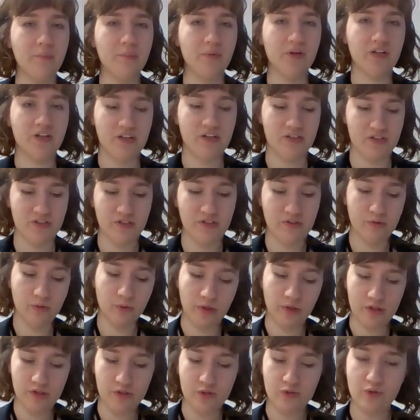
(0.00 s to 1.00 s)
percussion,
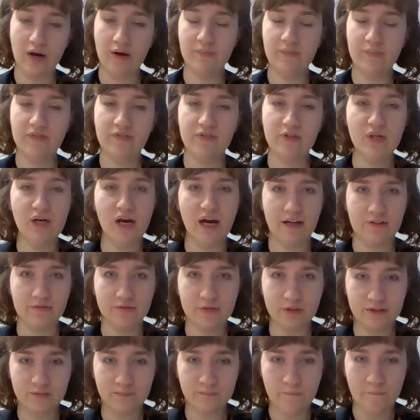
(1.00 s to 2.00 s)
or a drum if you have
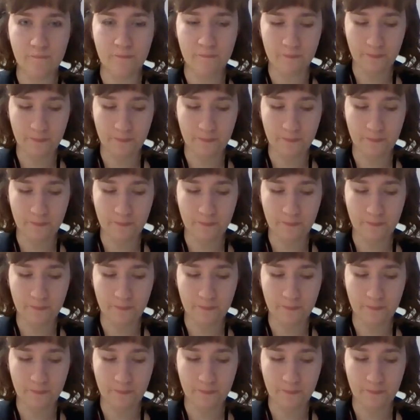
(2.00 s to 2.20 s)
one.